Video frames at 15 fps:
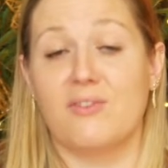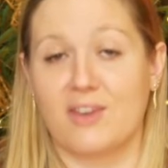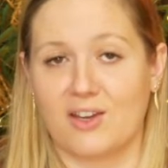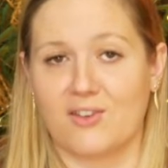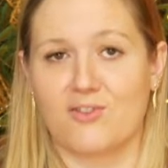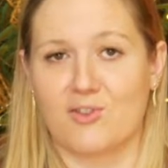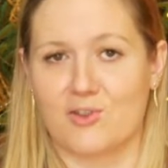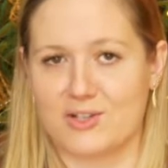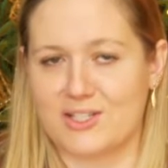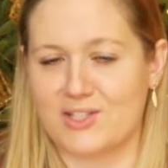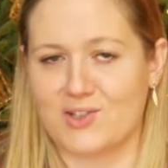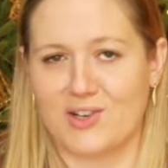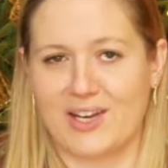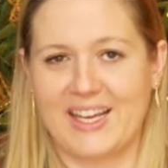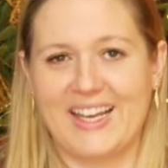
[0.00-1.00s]
force,
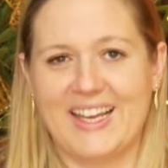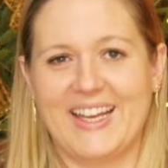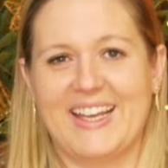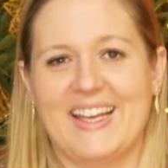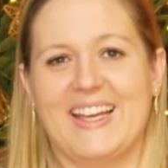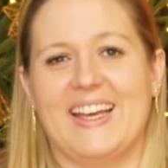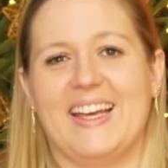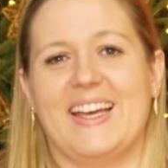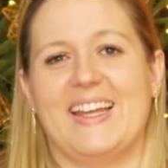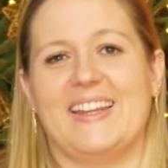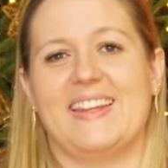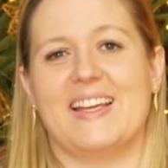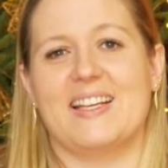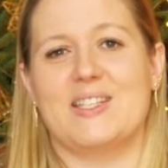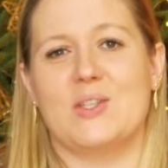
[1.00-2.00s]

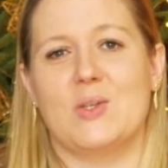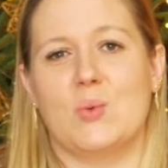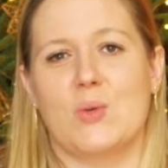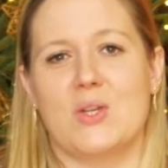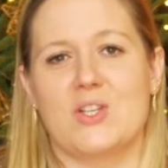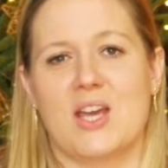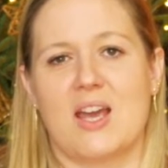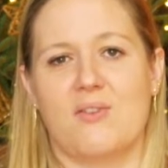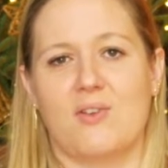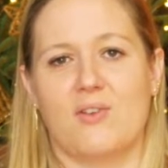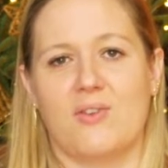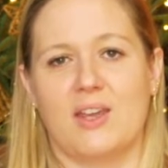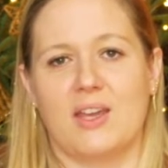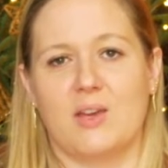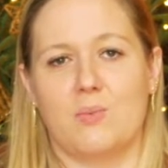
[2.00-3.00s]
thanks to which
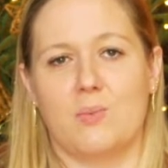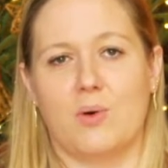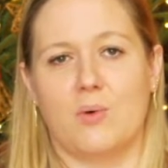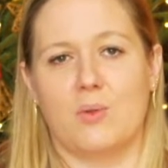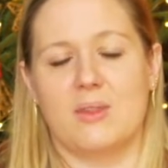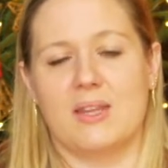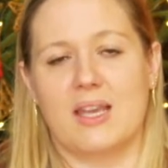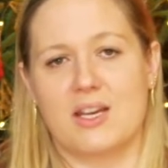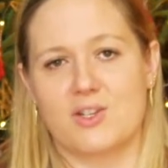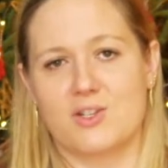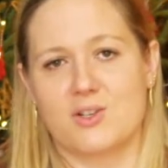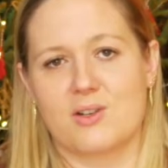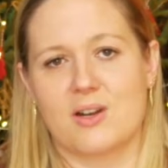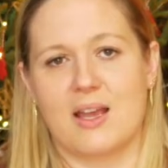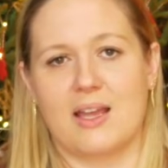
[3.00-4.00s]
everything, both
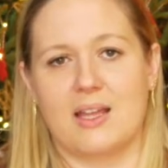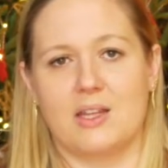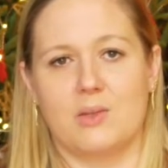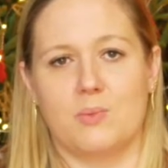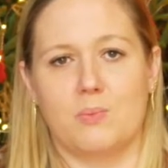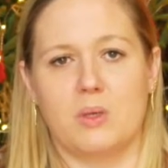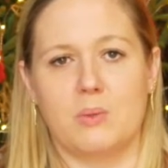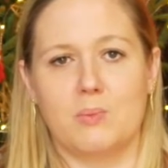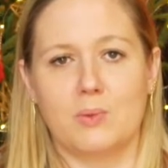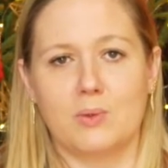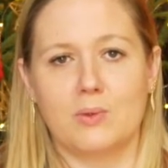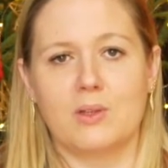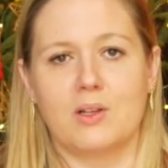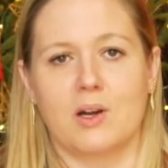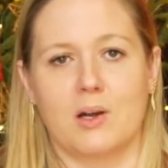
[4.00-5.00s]
nature and
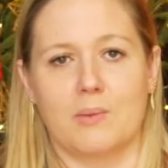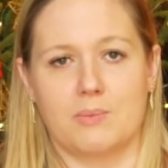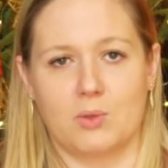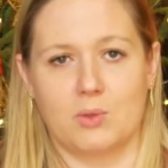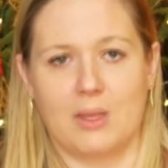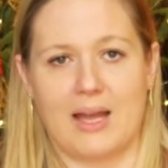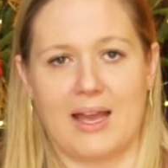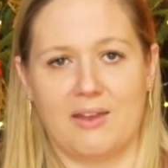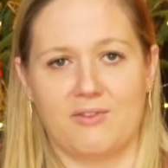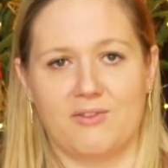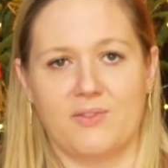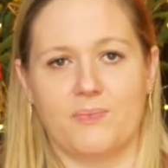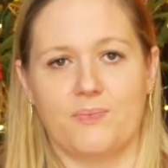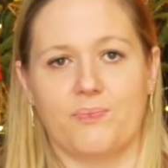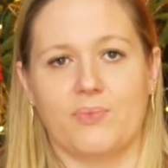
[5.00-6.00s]
people, come to life.
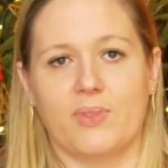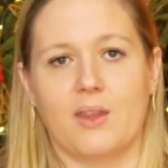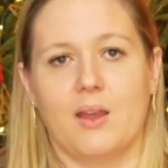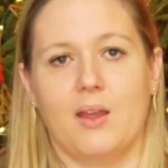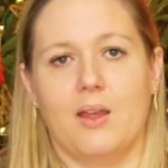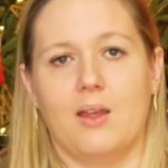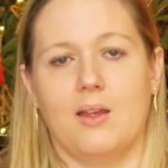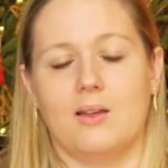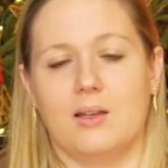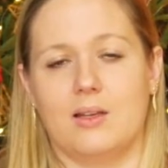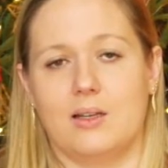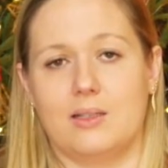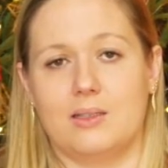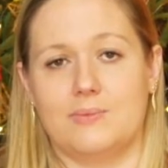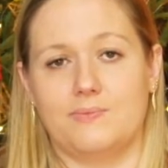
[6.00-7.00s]

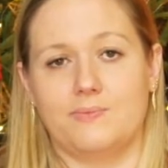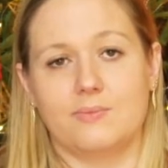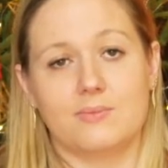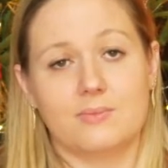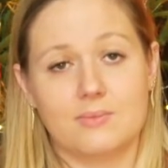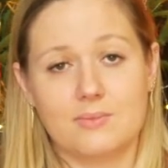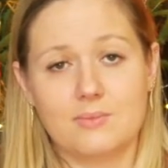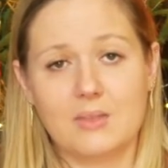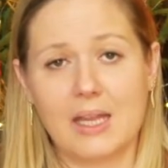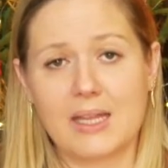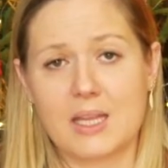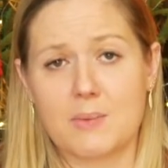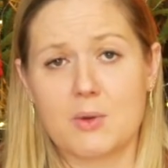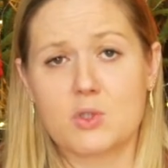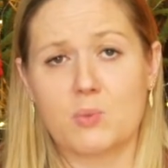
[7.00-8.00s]

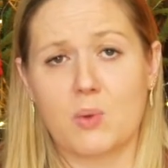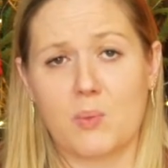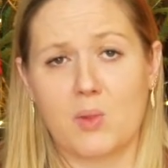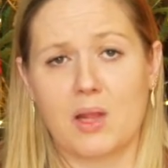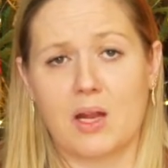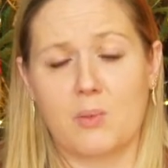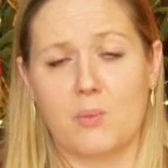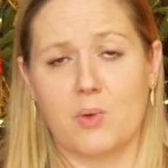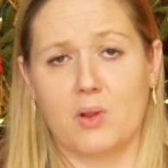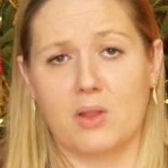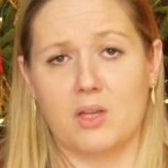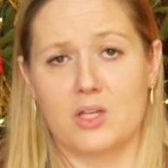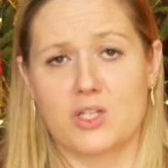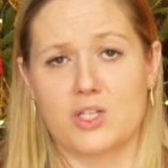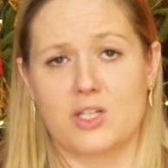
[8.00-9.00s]
The most popular
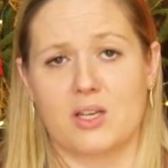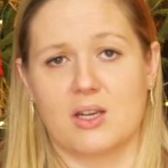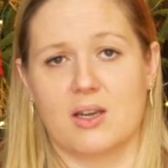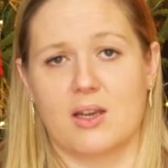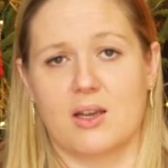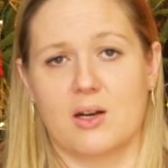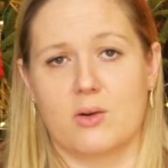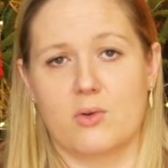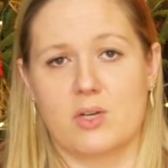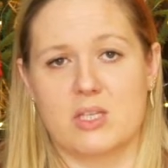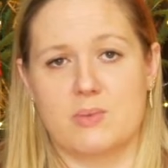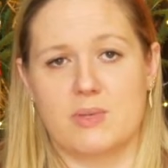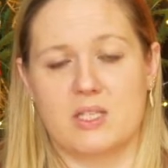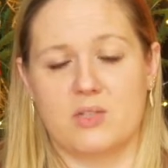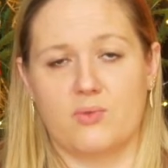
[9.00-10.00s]
Polish
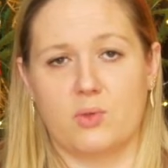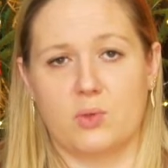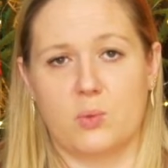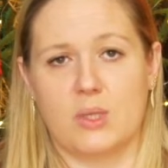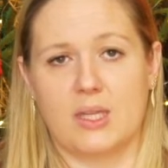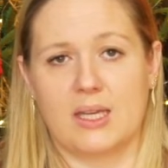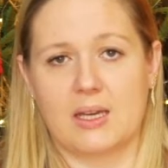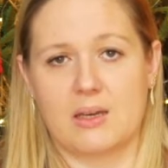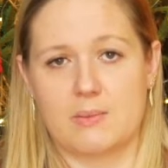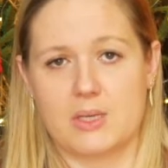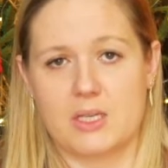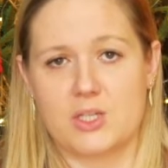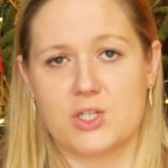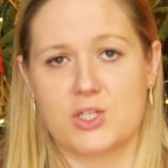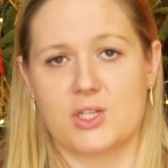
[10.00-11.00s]
Christmas food with
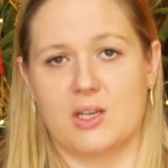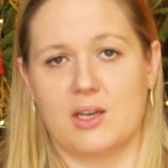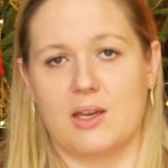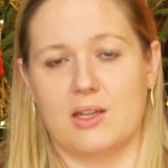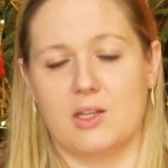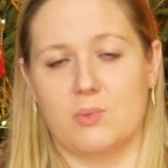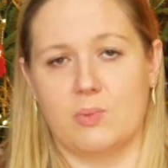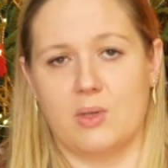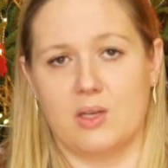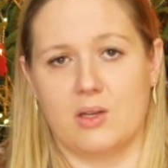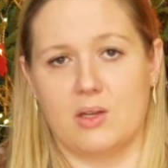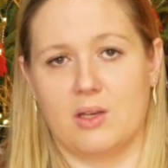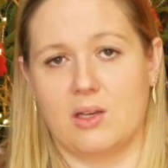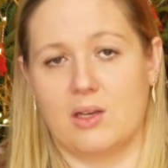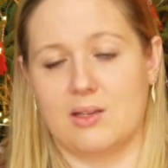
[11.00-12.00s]
cabbage
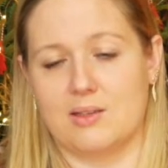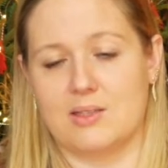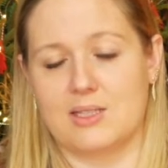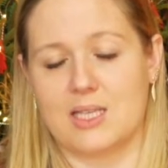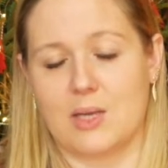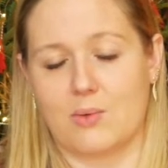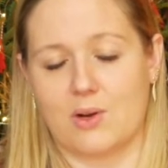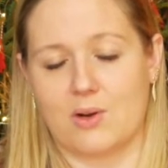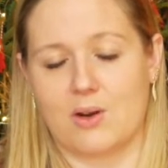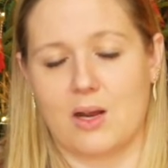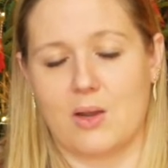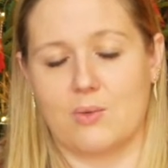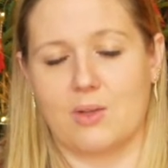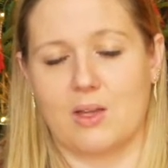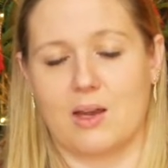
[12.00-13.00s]
and
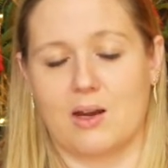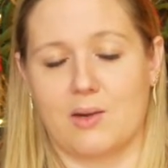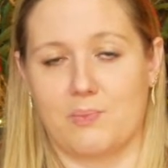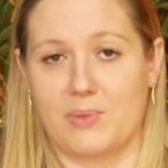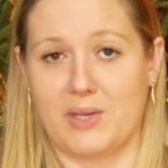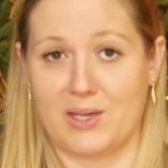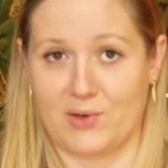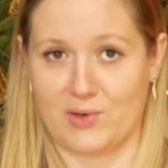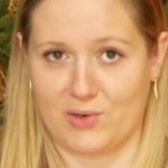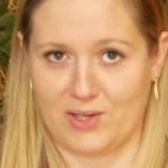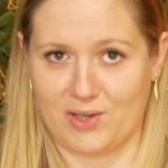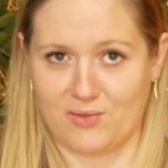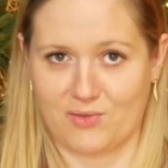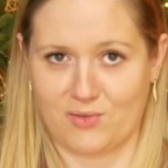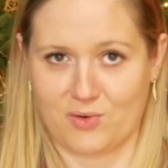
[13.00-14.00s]
sauerkraut are
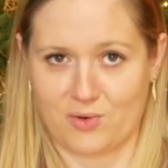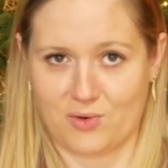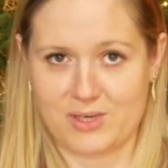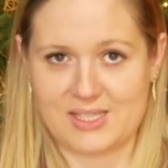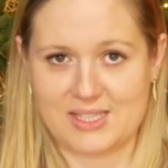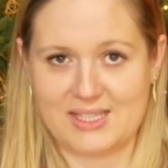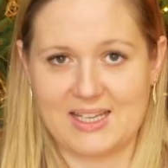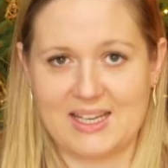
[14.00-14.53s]
pierogi, of course.